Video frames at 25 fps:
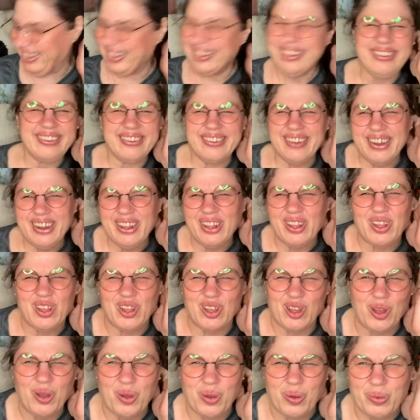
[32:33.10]
It's not a
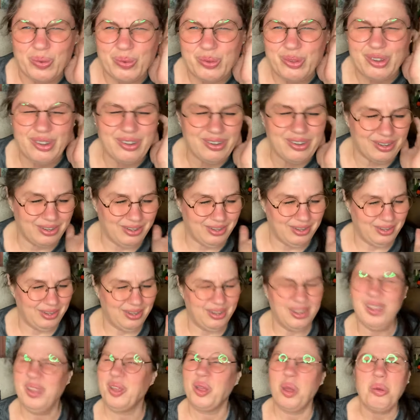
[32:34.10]
ghost.
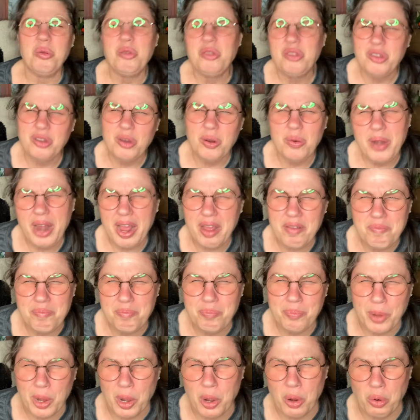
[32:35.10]
Ghosts don't have
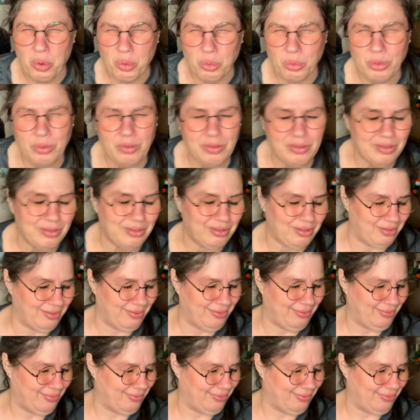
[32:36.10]
bones.